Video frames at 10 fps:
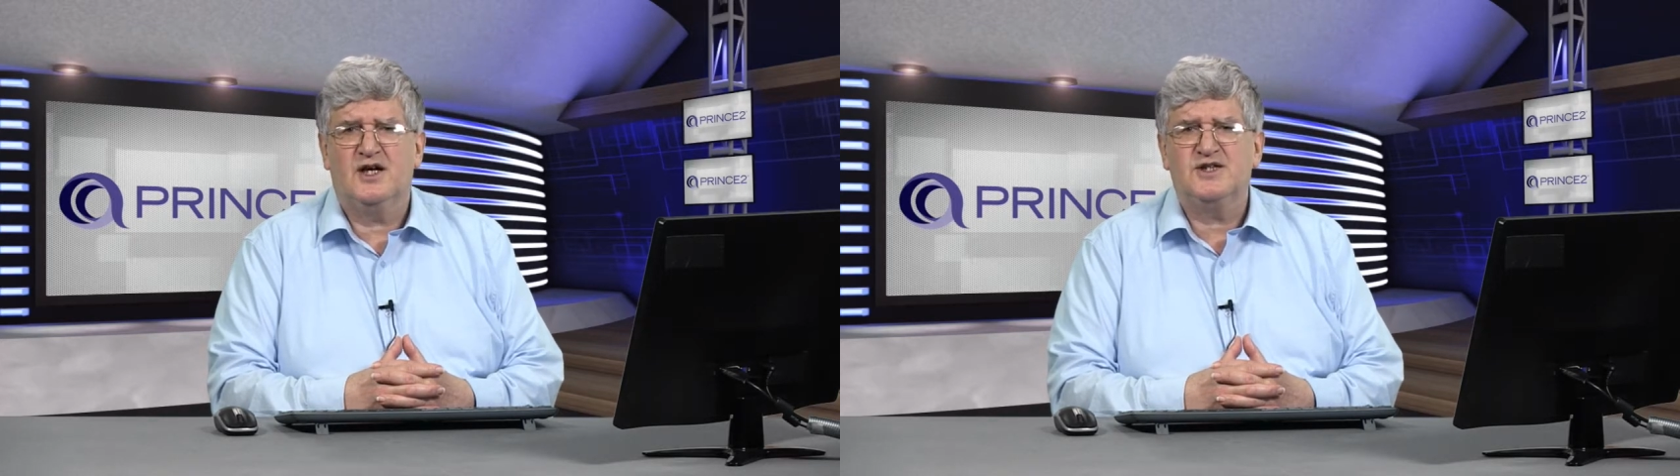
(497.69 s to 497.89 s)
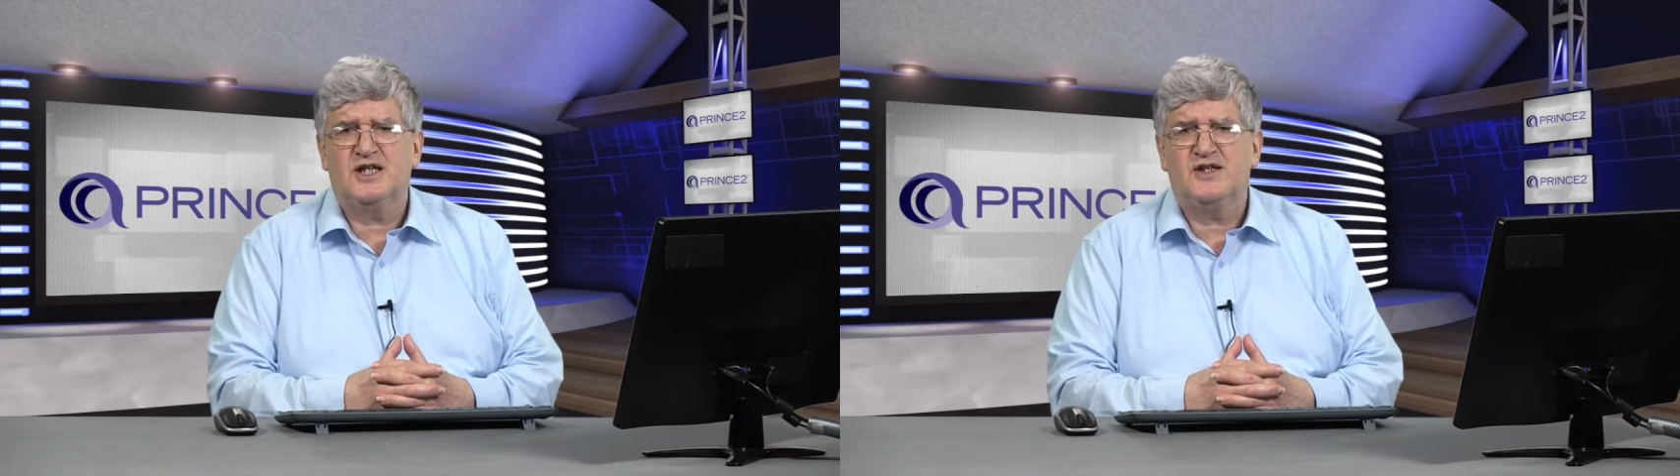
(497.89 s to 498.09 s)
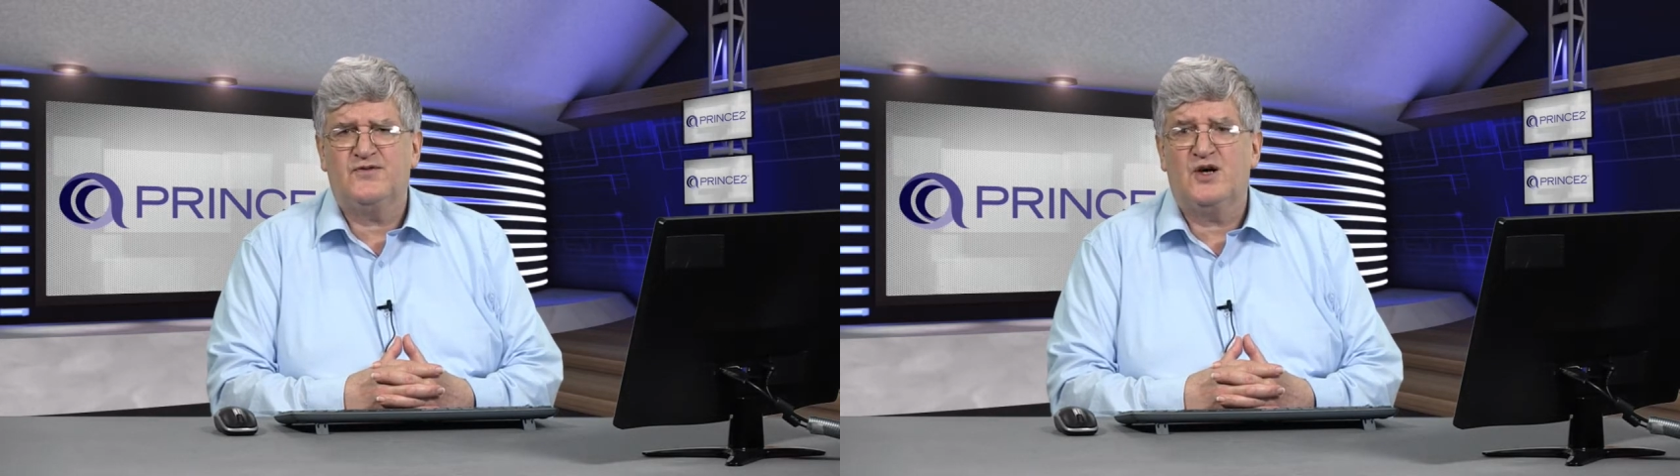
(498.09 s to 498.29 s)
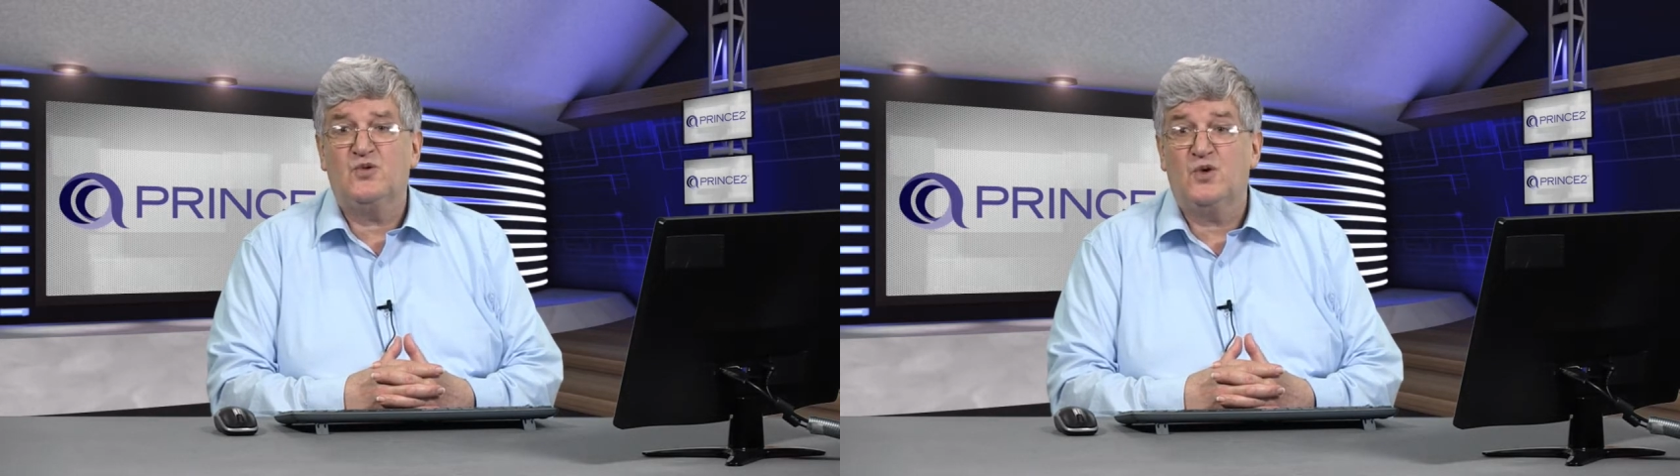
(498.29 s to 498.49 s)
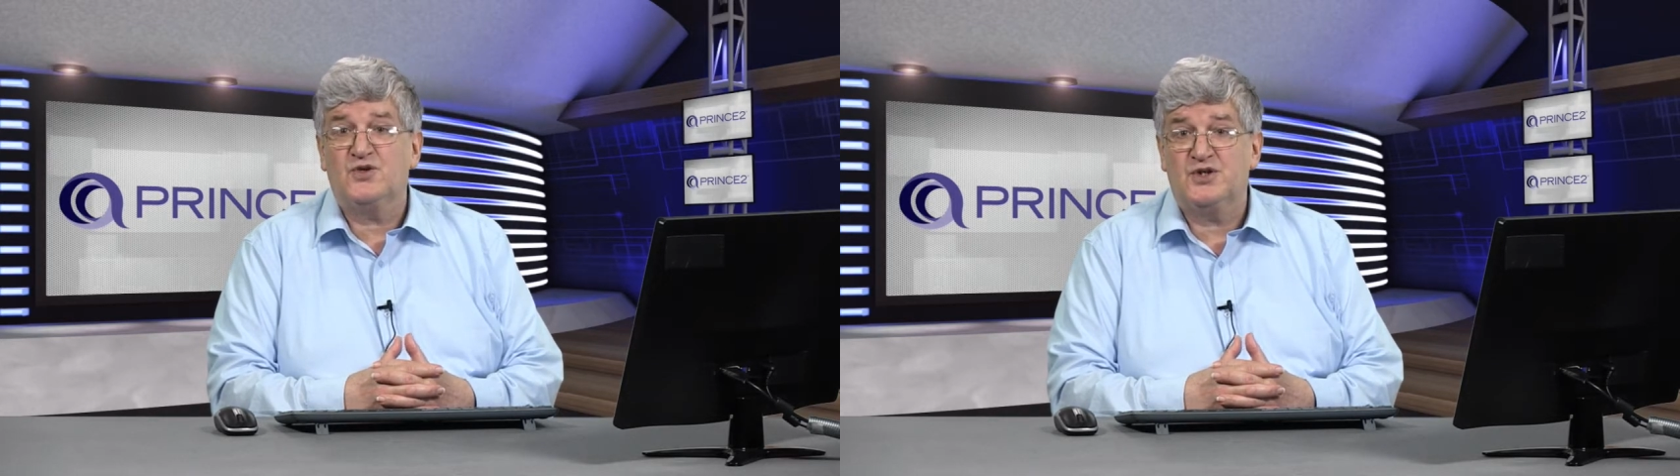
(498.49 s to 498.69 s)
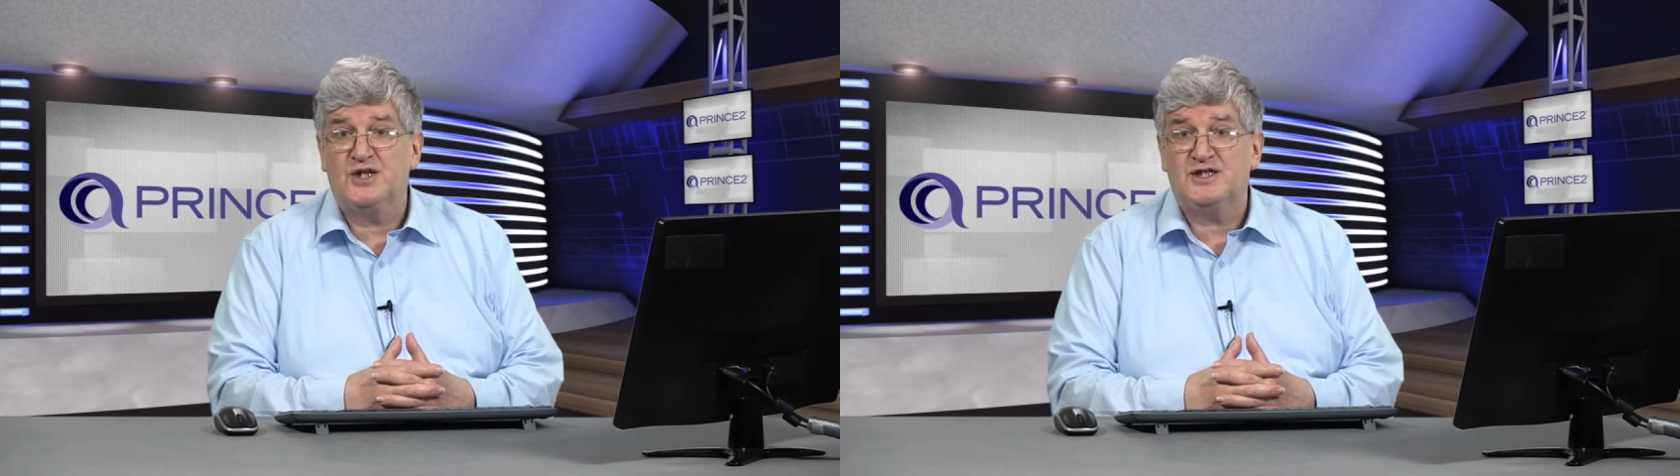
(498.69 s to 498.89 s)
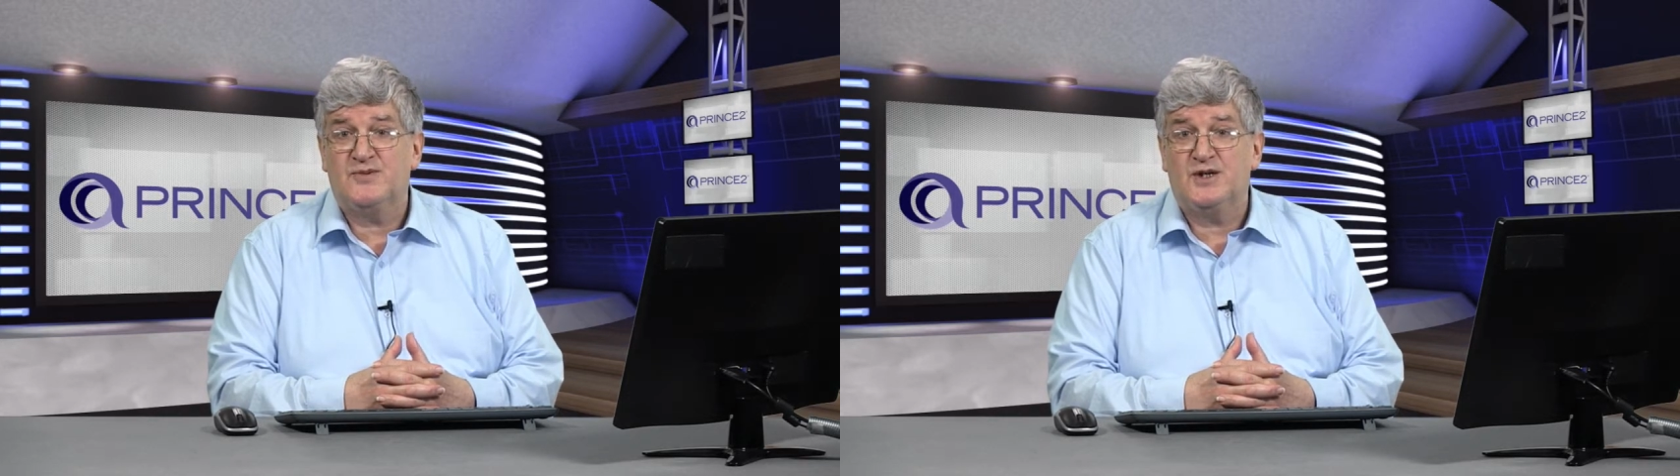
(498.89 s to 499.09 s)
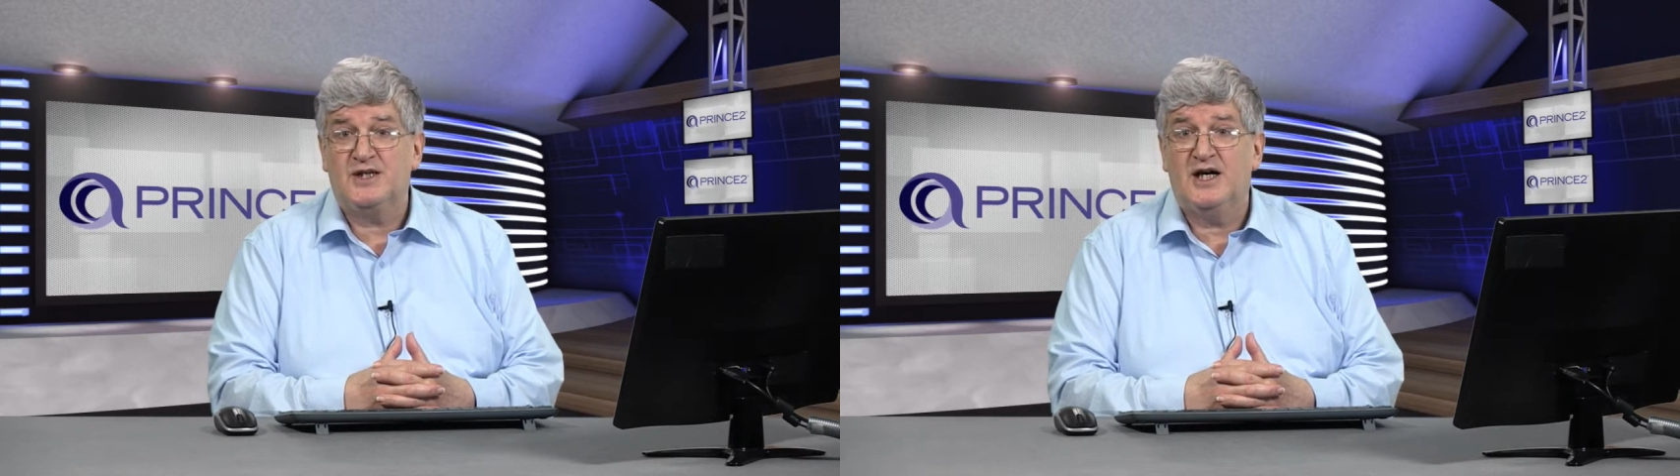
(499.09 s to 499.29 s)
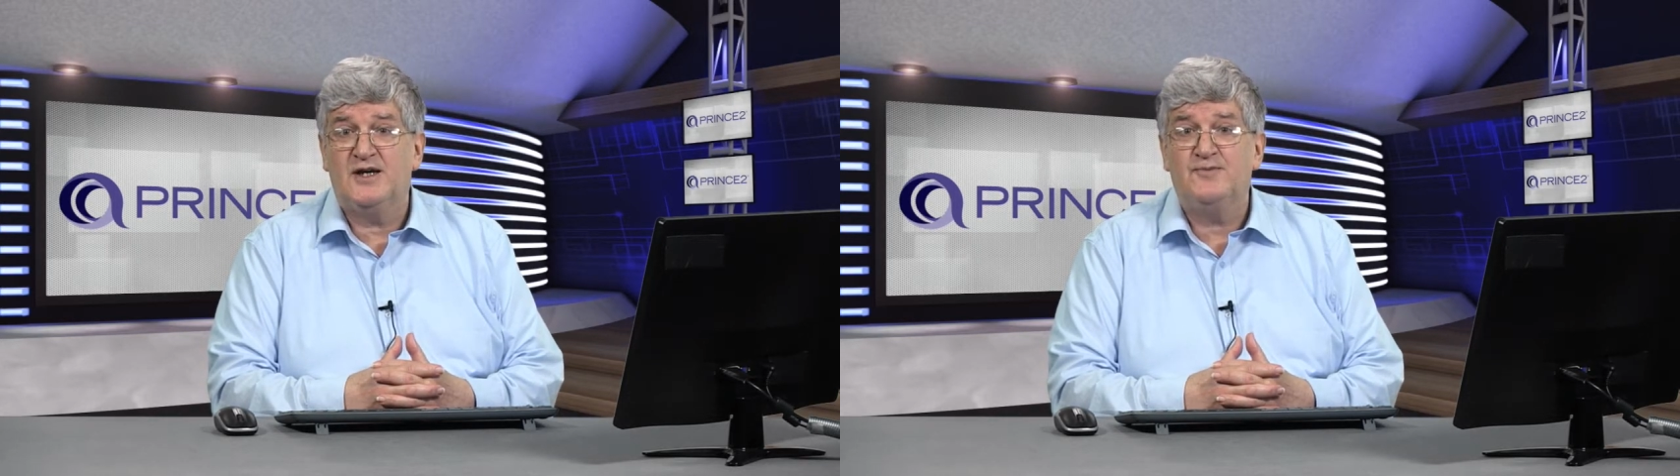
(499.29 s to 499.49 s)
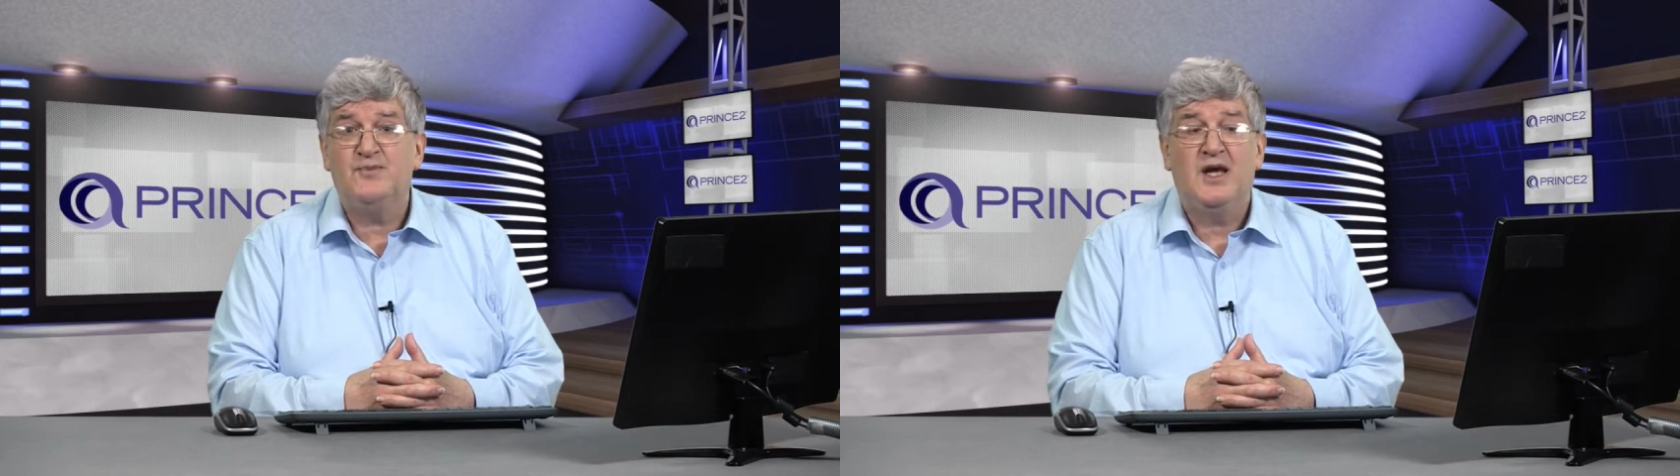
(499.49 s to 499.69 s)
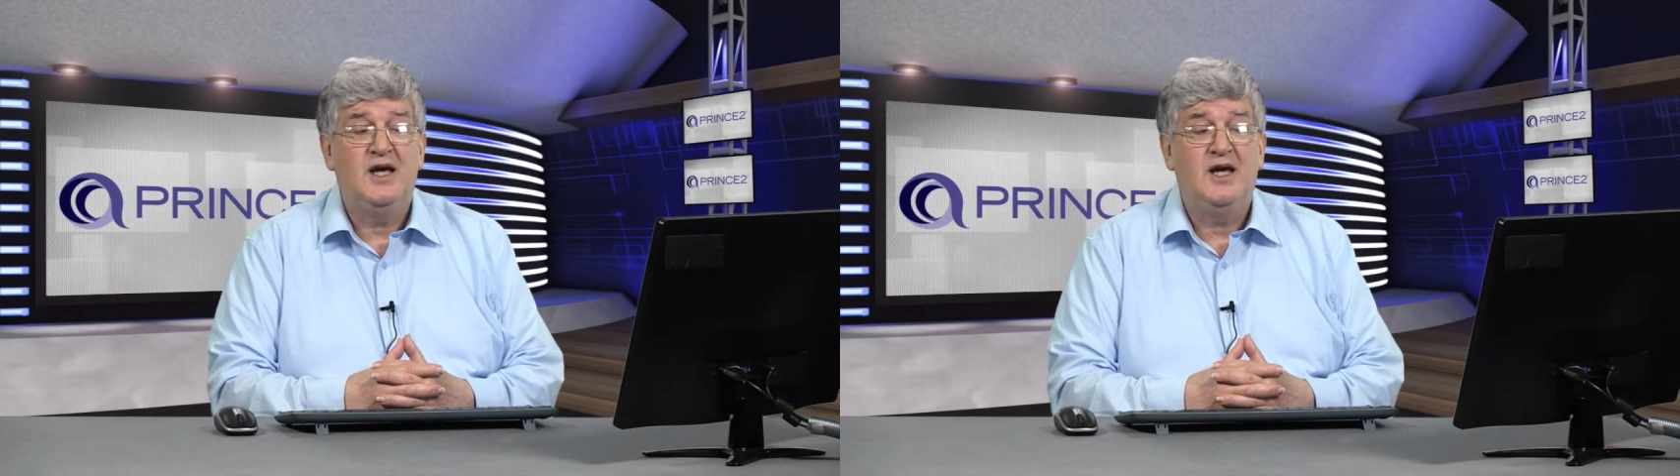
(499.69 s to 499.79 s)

identifying what needs to be done.